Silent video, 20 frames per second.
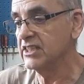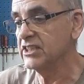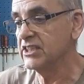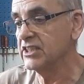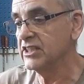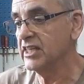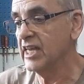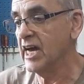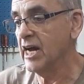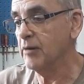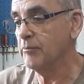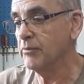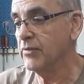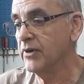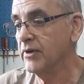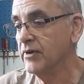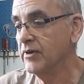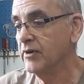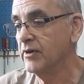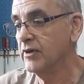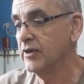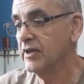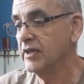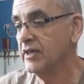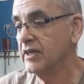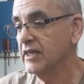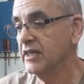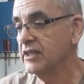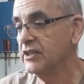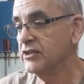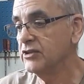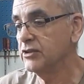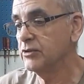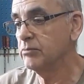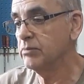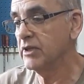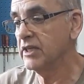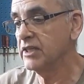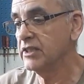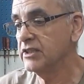snap into
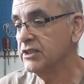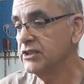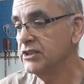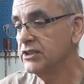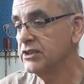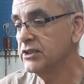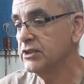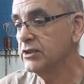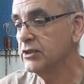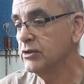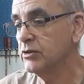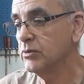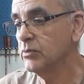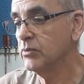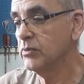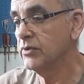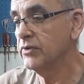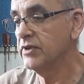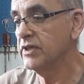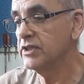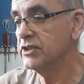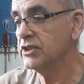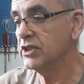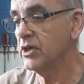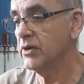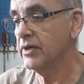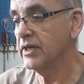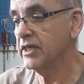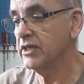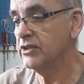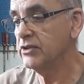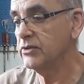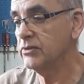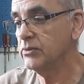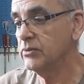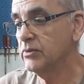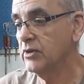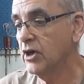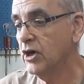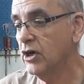place with this going into
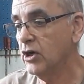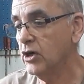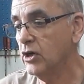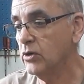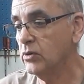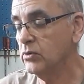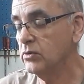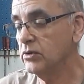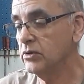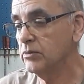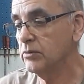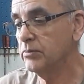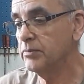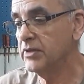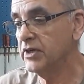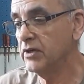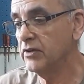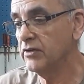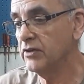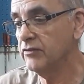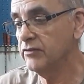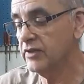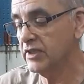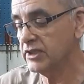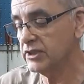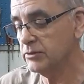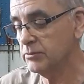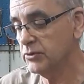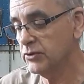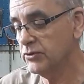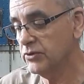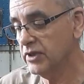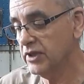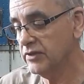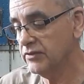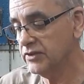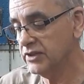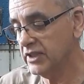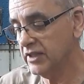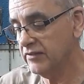a hole that would be on the flexible
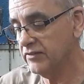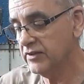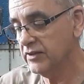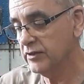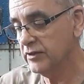drive shaft.